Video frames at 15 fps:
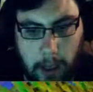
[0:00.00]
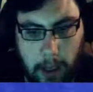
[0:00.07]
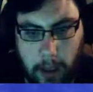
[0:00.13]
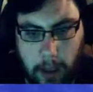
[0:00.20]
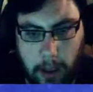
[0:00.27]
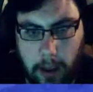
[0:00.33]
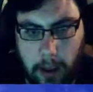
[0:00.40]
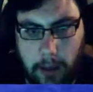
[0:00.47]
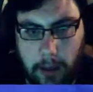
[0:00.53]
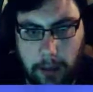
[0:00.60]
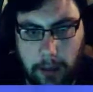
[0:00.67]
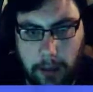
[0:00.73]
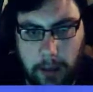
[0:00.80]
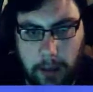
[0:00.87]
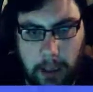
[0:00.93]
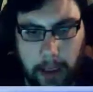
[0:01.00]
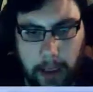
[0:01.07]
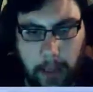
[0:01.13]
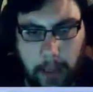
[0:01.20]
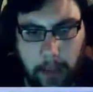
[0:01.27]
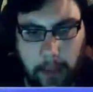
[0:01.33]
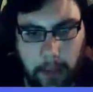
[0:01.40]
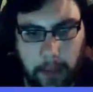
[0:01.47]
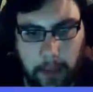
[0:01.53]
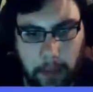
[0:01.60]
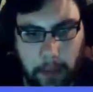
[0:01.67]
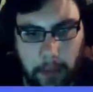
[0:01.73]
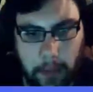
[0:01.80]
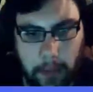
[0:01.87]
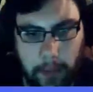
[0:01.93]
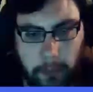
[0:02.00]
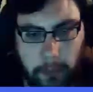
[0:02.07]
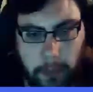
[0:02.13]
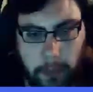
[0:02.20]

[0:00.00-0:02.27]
lava in the bottom of